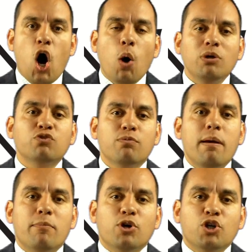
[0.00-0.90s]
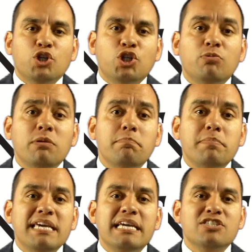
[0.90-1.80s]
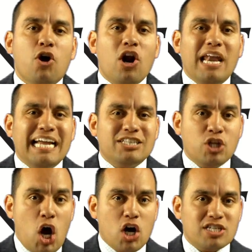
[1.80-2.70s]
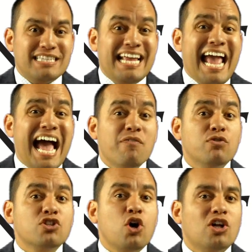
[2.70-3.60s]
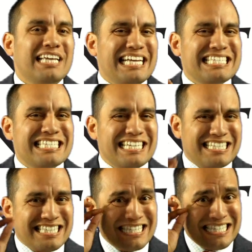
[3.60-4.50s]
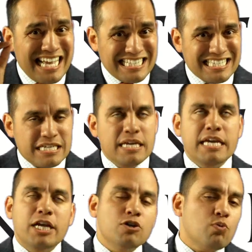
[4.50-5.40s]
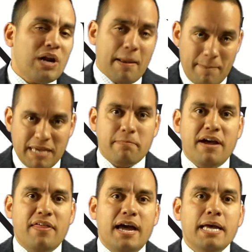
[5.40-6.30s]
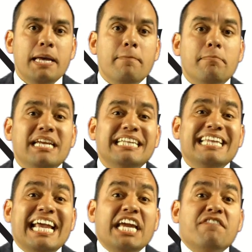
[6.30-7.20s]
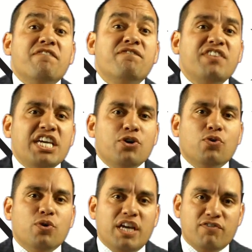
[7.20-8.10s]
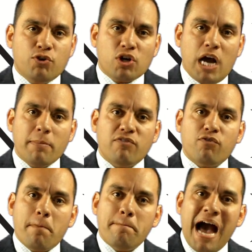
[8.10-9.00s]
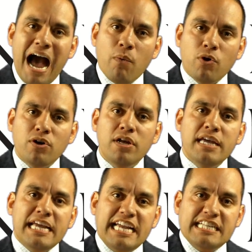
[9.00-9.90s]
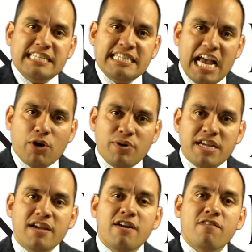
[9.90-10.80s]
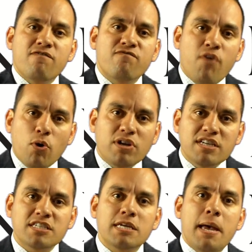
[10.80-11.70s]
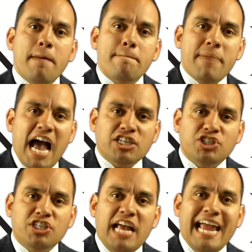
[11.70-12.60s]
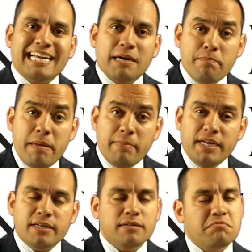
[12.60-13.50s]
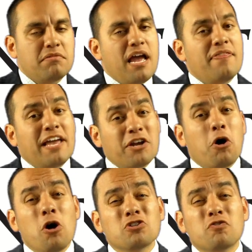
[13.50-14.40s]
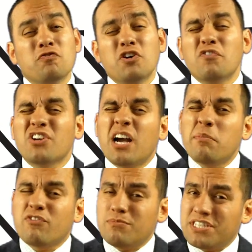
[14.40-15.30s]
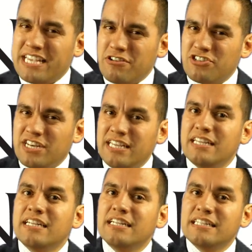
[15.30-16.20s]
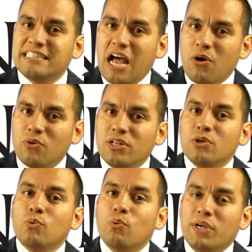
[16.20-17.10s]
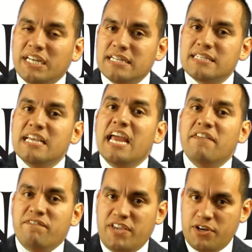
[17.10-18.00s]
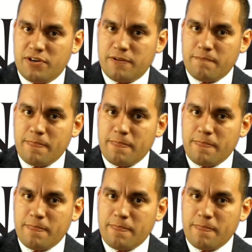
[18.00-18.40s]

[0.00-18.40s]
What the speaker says: Always remember, human beings are like dogs. They have what's called a sixth sense. Here's what I mean by that. Meaning they can feel if you're coming from power, integrity, focus, passion, and commitment. And they can also feel if you're coming from scarcity, doubt, weakness, and fear.